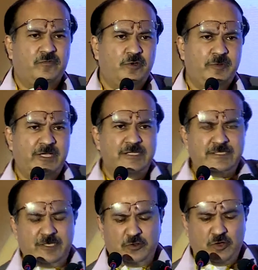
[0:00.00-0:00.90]
would be
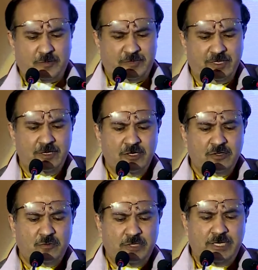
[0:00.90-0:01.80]
considered normal.
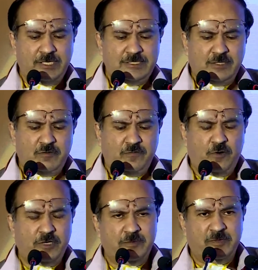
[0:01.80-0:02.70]
Today it is around
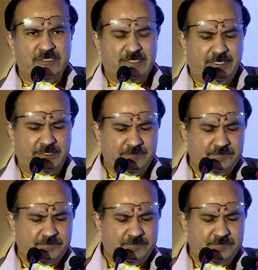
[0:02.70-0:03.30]
40%.